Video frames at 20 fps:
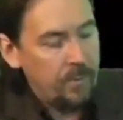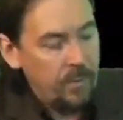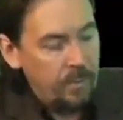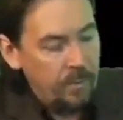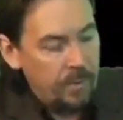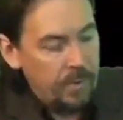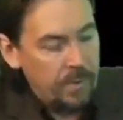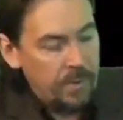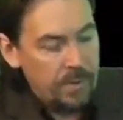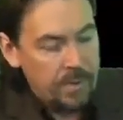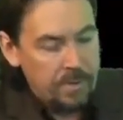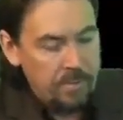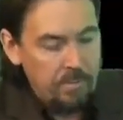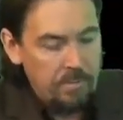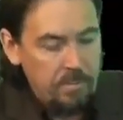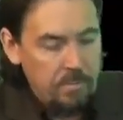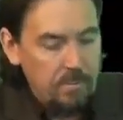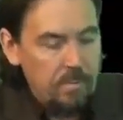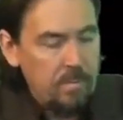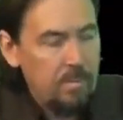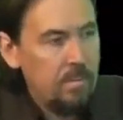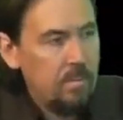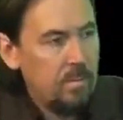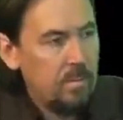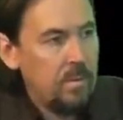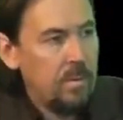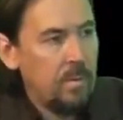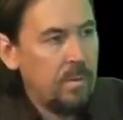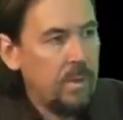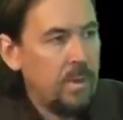through this
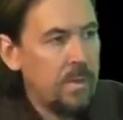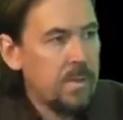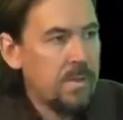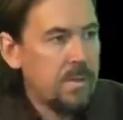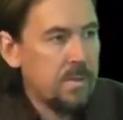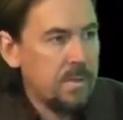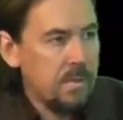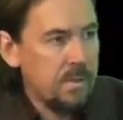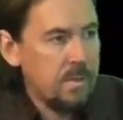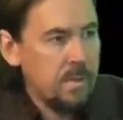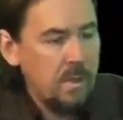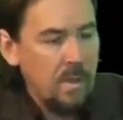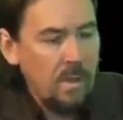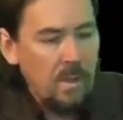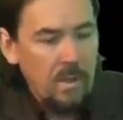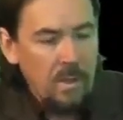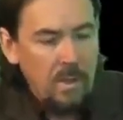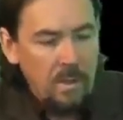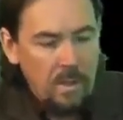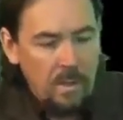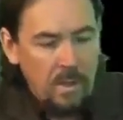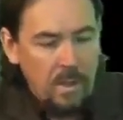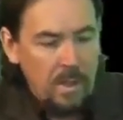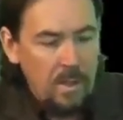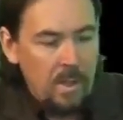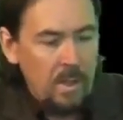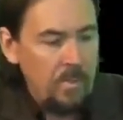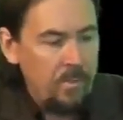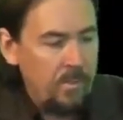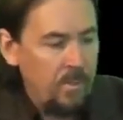through this
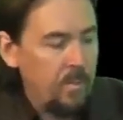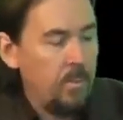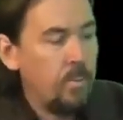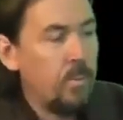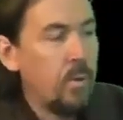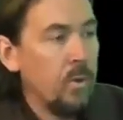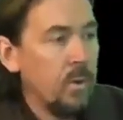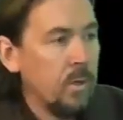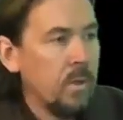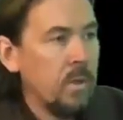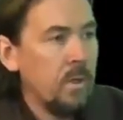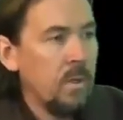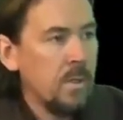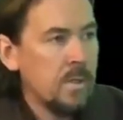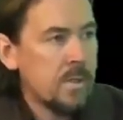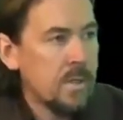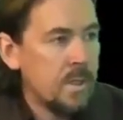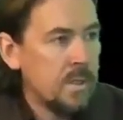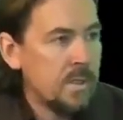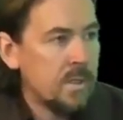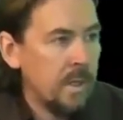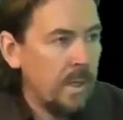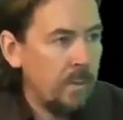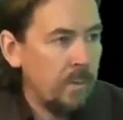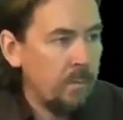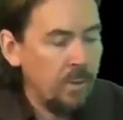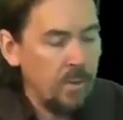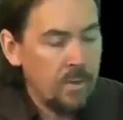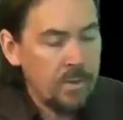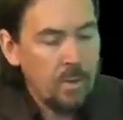uh, the protocols, let's
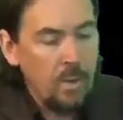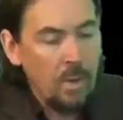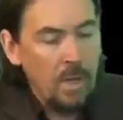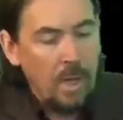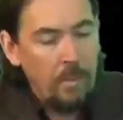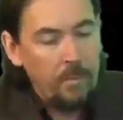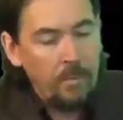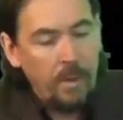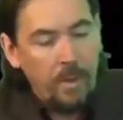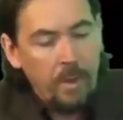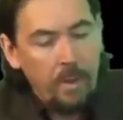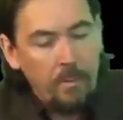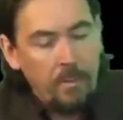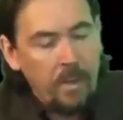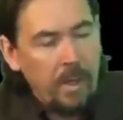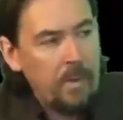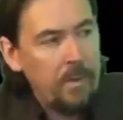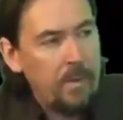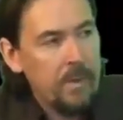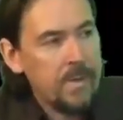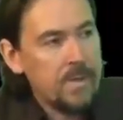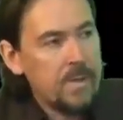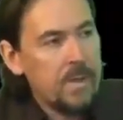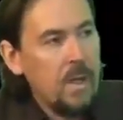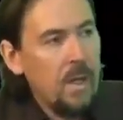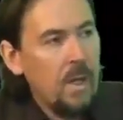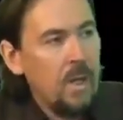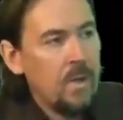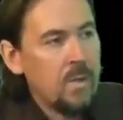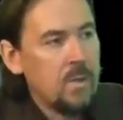say, but mm. it's hmm. all happening in Paris.
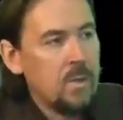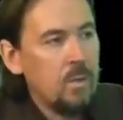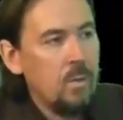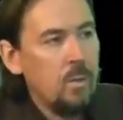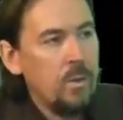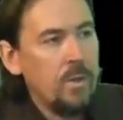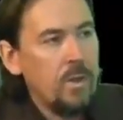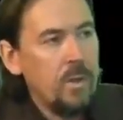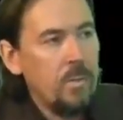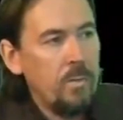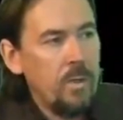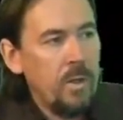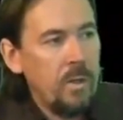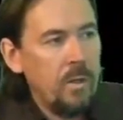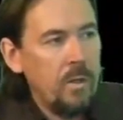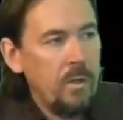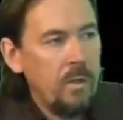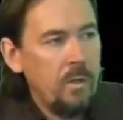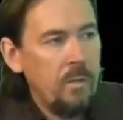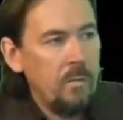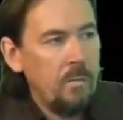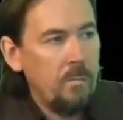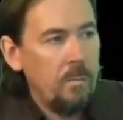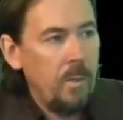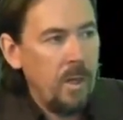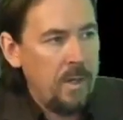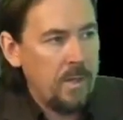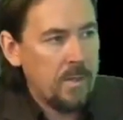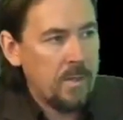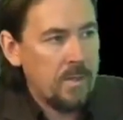Mm. So, would there be
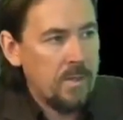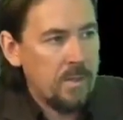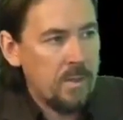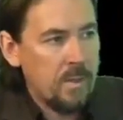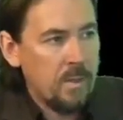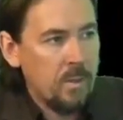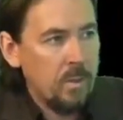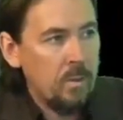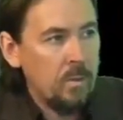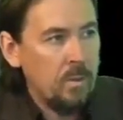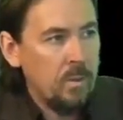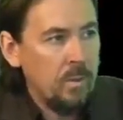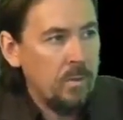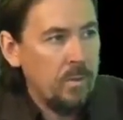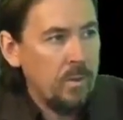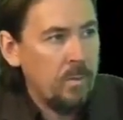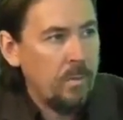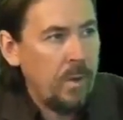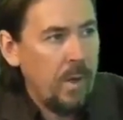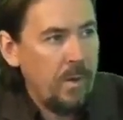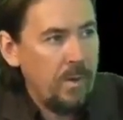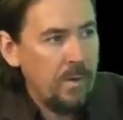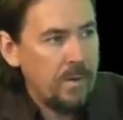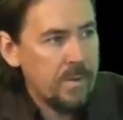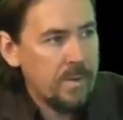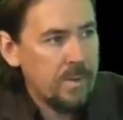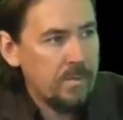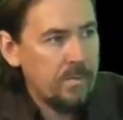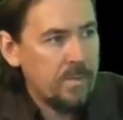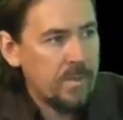Masons going over to
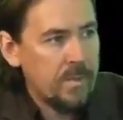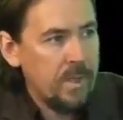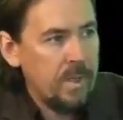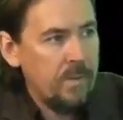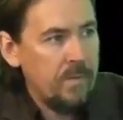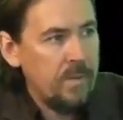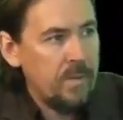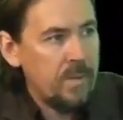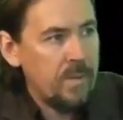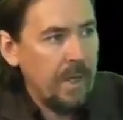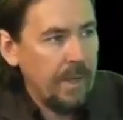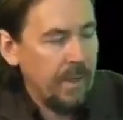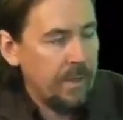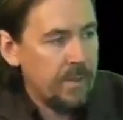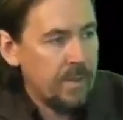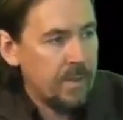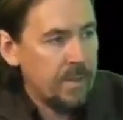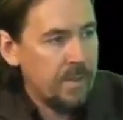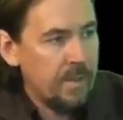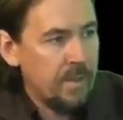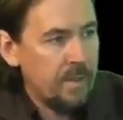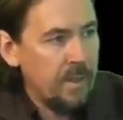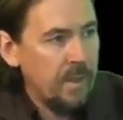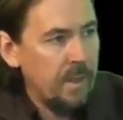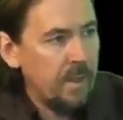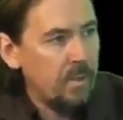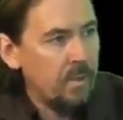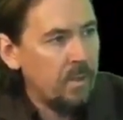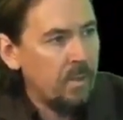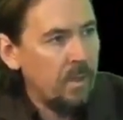Paris to receive these lectures? Do you
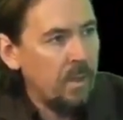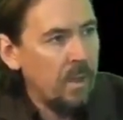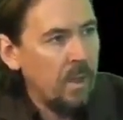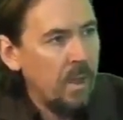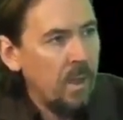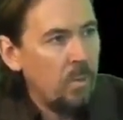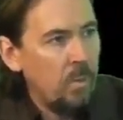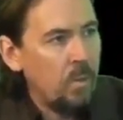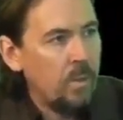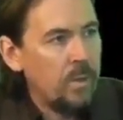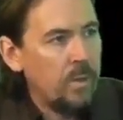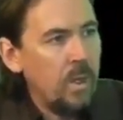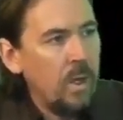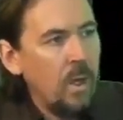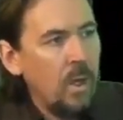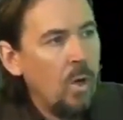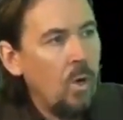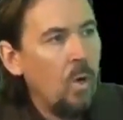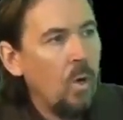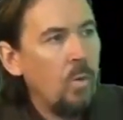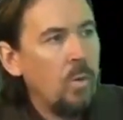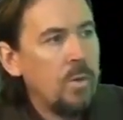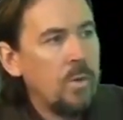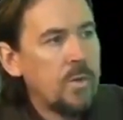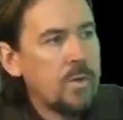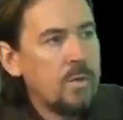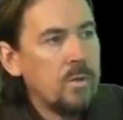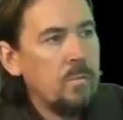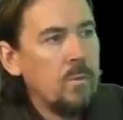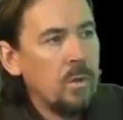think, or would or
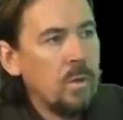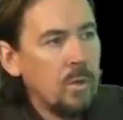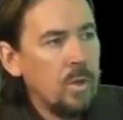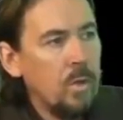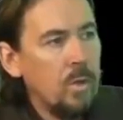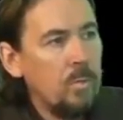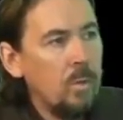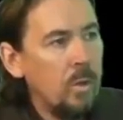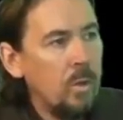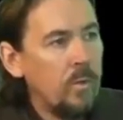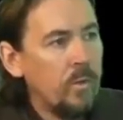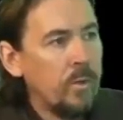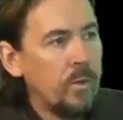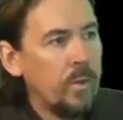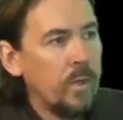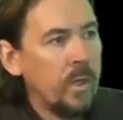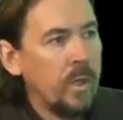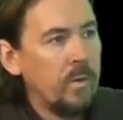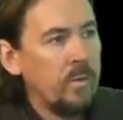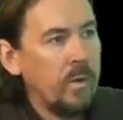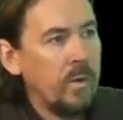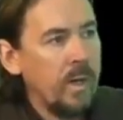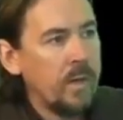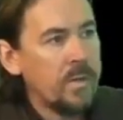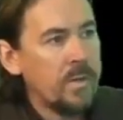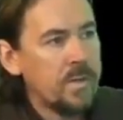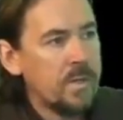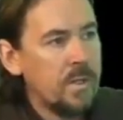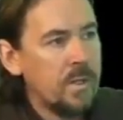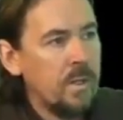would someone yeah, come yeah. over and give
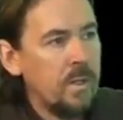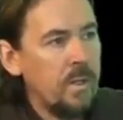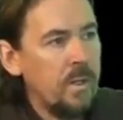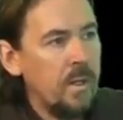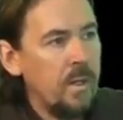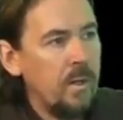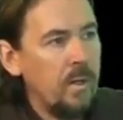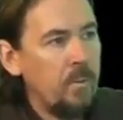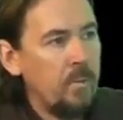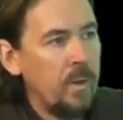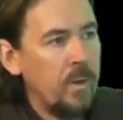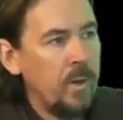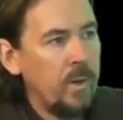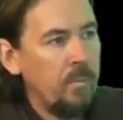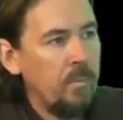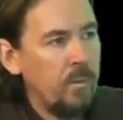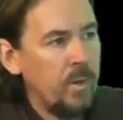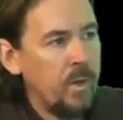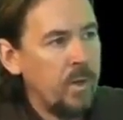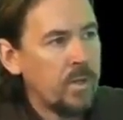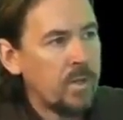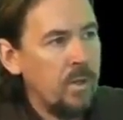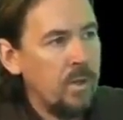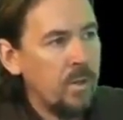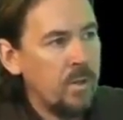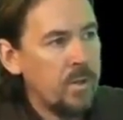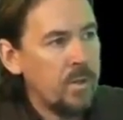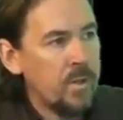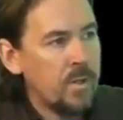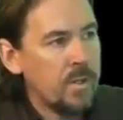lectures in a, in a Brit- British
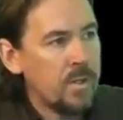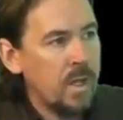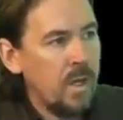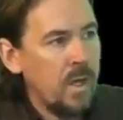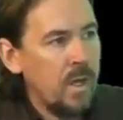lodges?